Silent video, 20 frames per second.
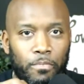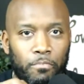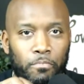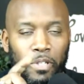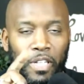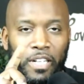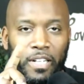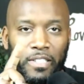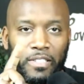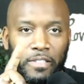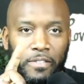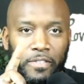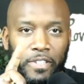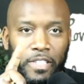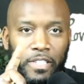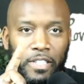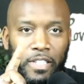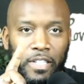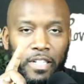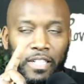because of
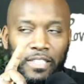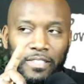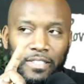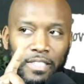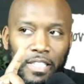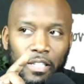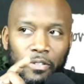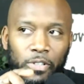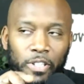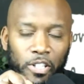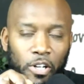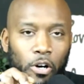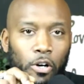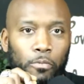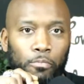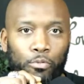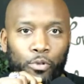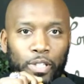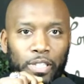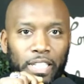a secret
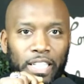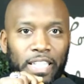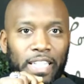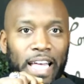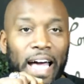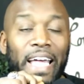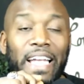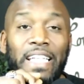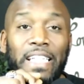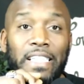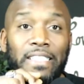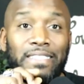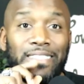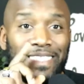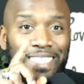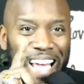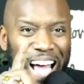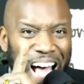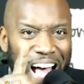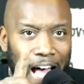culprit, and that is
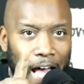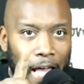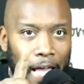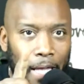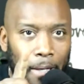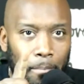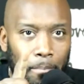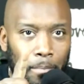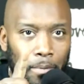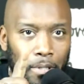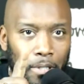time.